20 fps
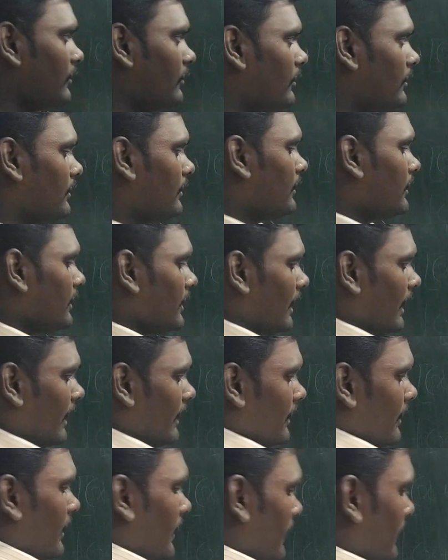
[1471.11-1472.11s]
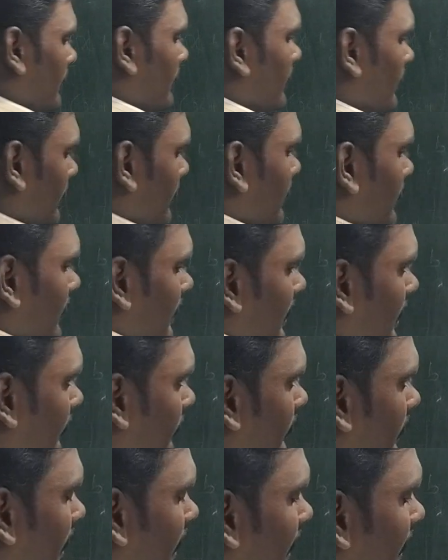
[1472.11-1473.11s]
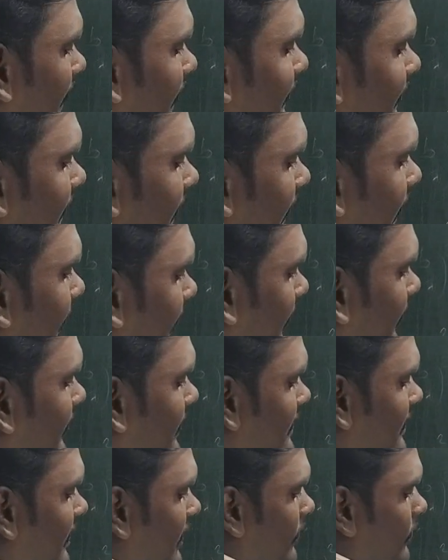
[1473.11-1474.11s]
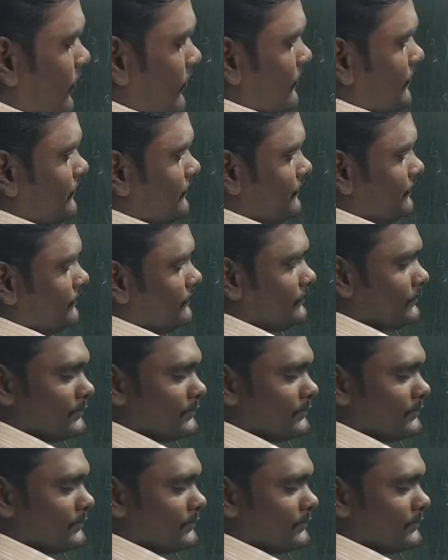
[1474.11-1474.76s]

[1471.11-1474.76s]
Good. And then if del is greater than 0,